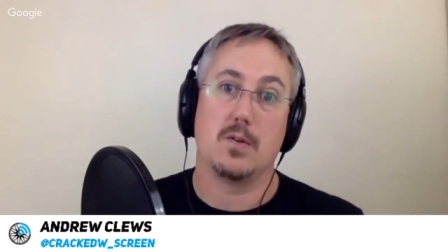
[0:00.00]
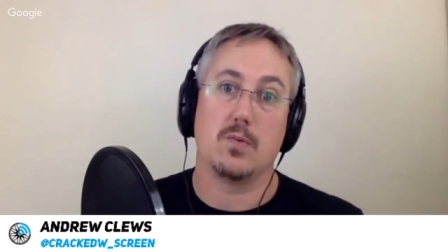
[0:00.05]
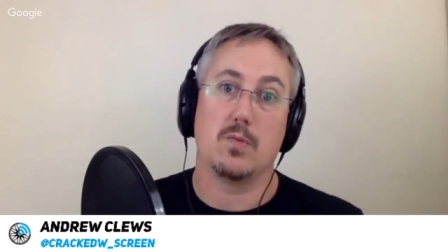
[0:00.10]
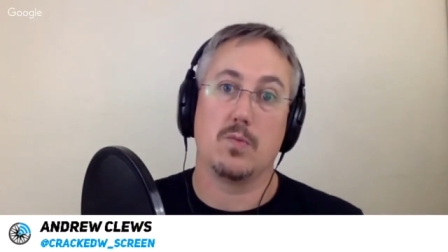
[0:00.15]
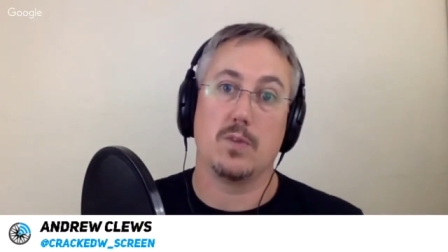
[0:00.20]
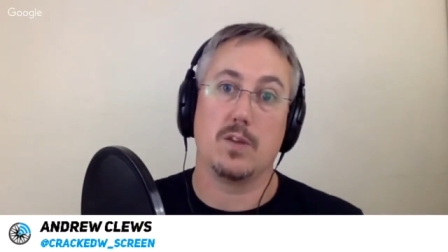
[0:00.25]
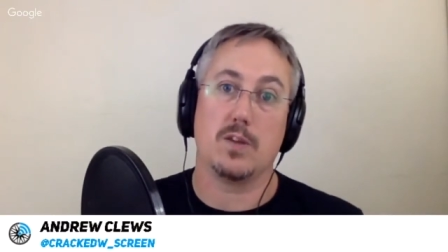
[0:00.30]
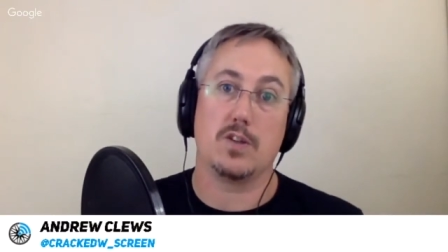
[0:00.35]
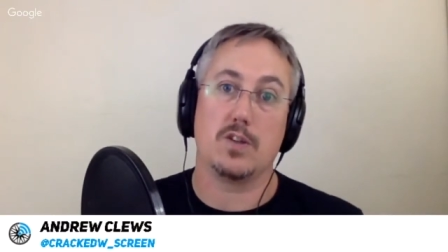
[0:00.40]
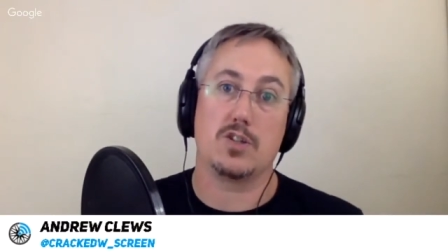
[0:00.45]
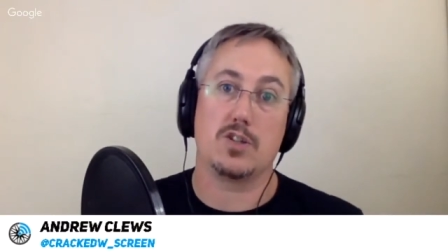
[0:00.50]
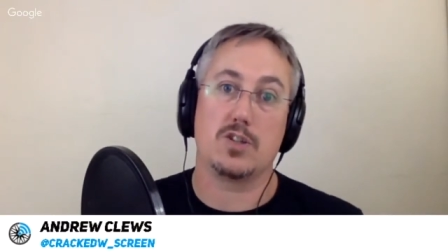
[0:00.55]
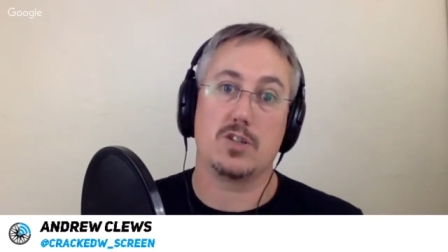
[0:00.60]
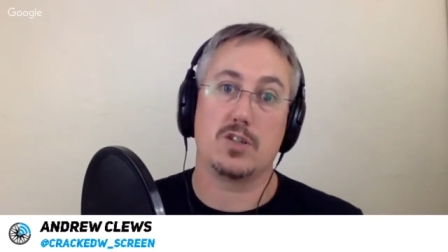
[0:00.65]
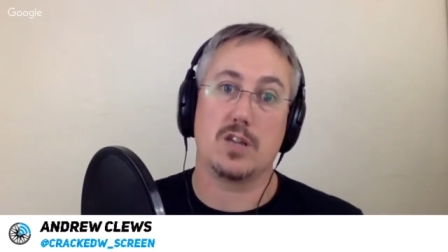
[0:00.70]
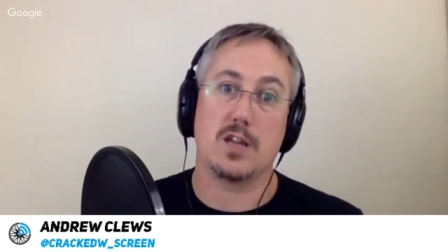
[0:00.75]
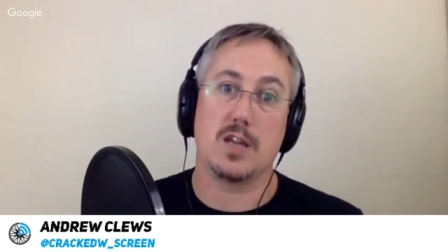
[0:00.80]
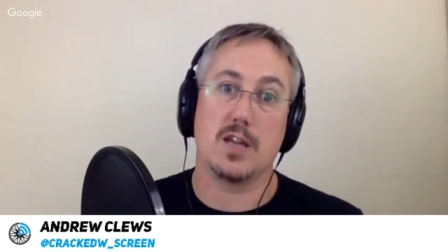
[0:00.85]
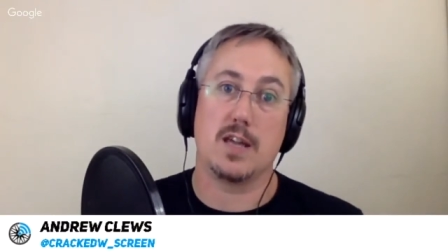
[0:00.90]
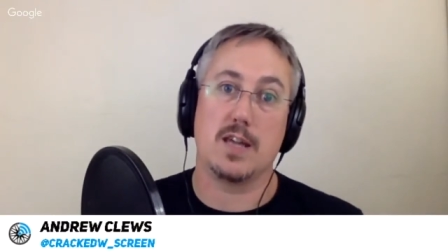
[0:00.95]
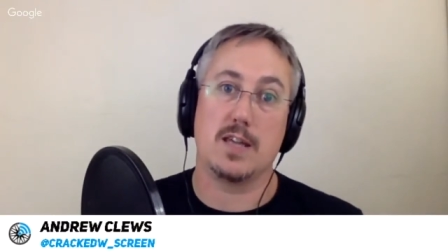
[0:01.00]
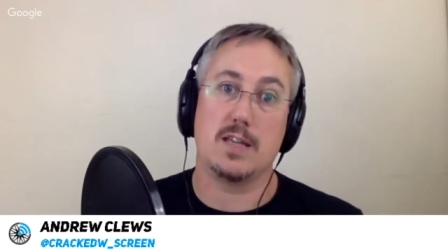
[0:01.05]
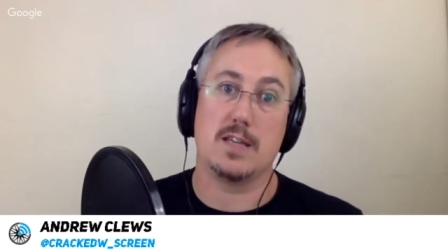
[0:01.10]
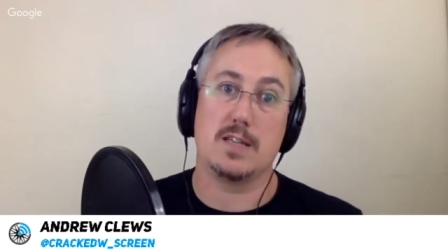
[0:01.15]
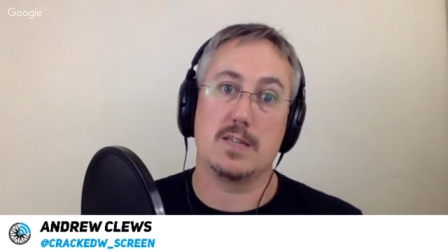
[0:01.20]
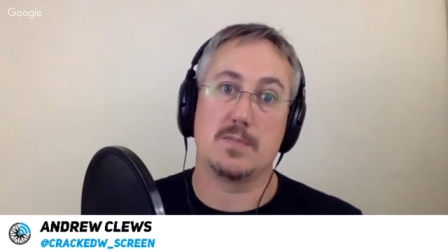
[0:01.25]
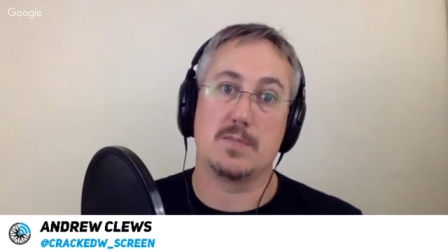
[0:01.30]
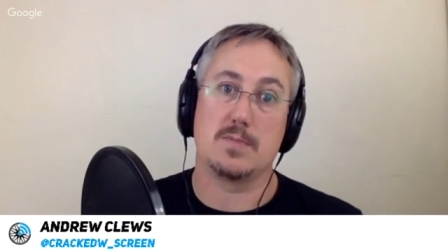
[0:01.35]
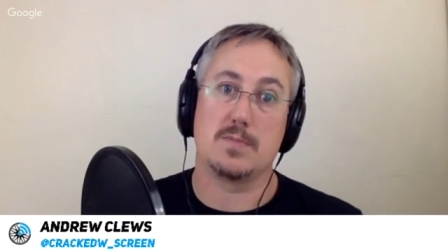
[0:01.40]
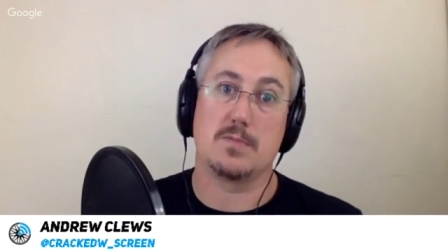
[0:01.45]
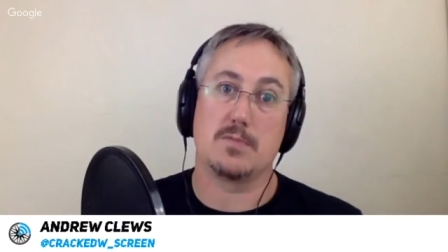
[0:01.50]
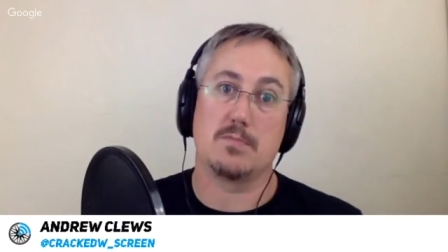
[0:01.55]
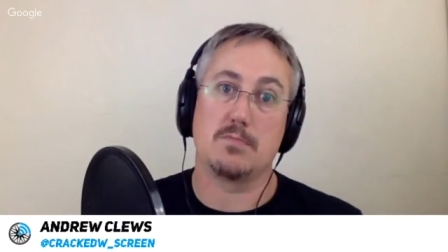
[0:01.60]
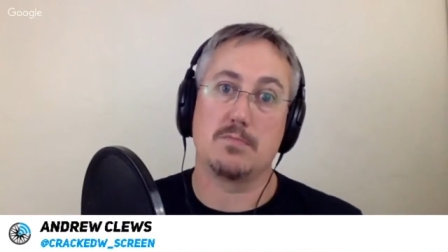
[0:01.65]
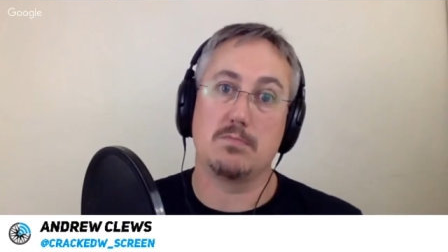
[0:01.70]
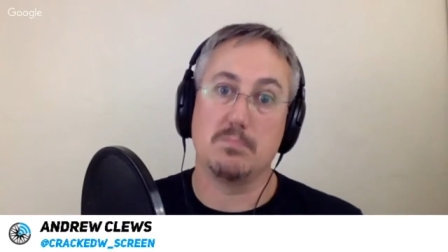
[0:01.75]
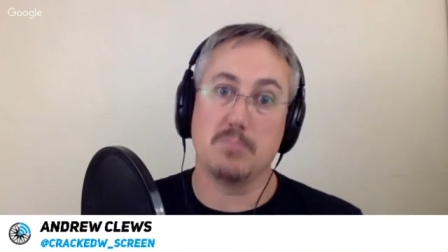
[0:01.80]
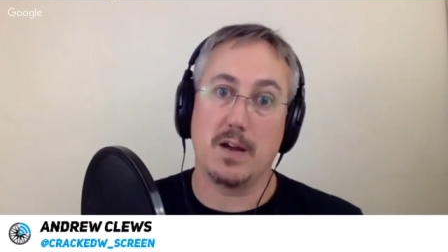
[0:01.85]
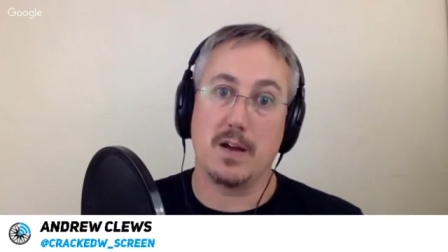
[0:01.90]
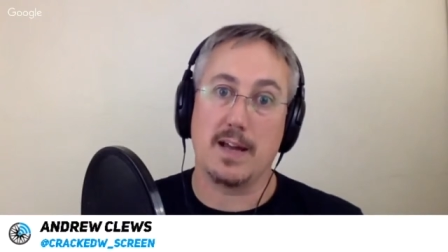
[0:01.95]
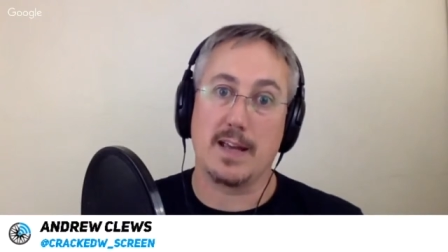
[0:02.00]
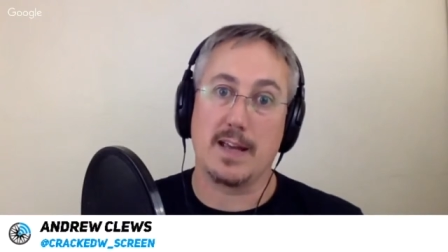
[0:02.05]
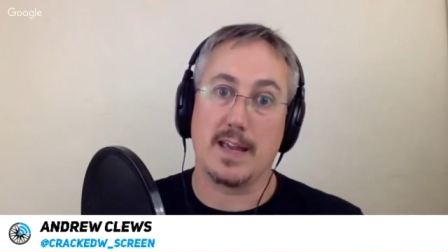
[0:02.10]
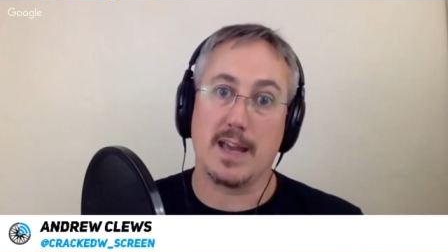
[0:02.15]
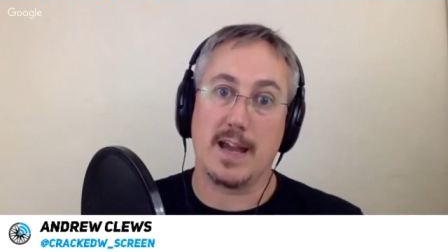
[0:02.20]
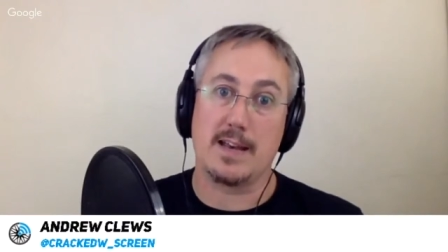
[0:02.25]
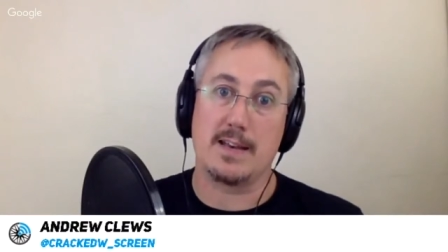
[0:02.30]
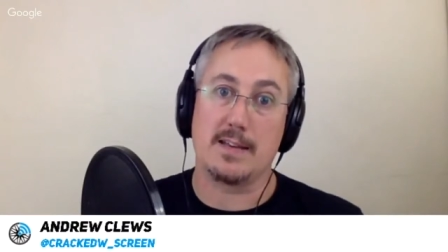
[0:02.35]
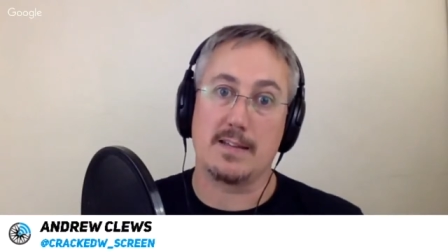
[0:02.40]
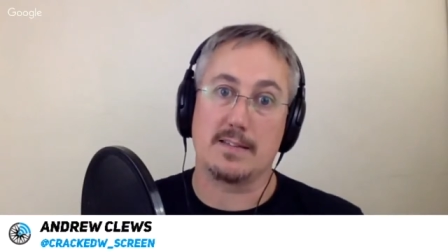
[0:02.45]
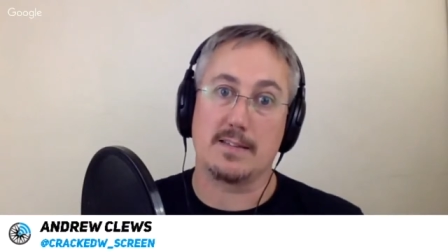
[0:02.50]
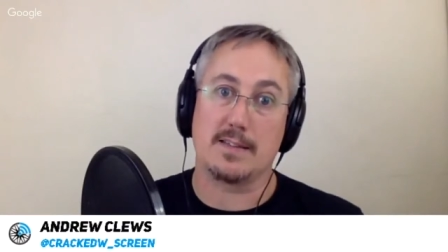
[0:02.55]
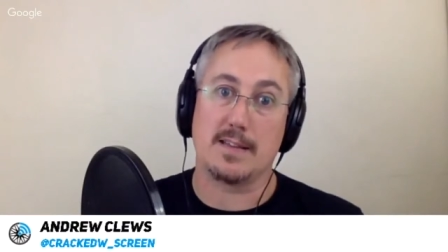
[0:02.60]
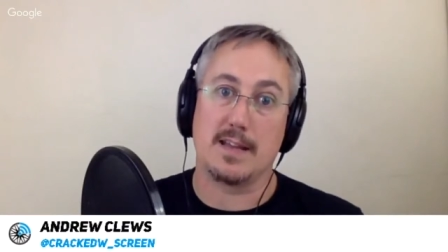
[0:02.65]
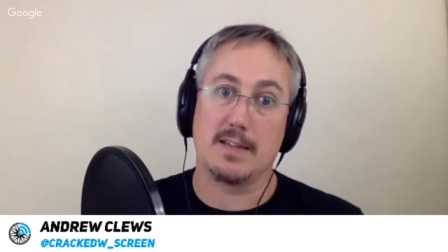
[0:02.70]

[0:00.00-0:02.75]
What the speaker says: which is, again,